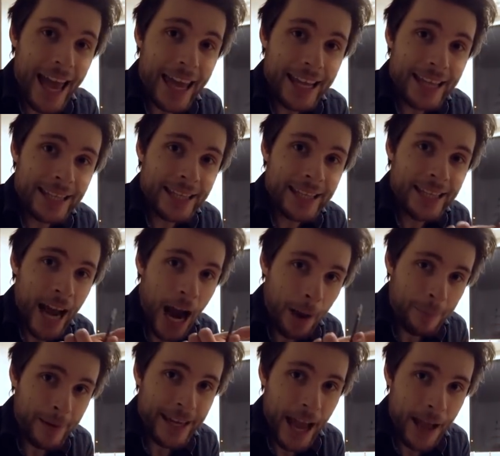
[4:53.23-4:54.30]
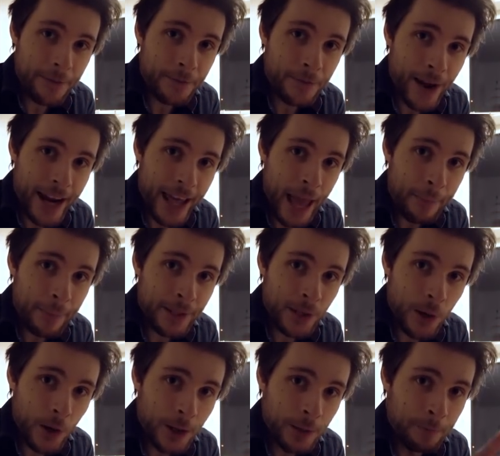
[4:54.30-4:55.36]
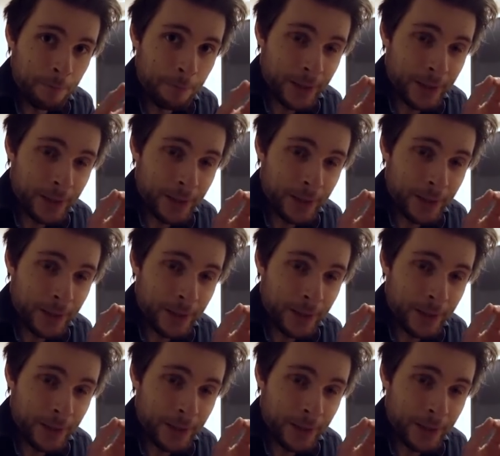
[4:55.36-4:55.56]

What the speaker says: edit the Copycat Friday episode,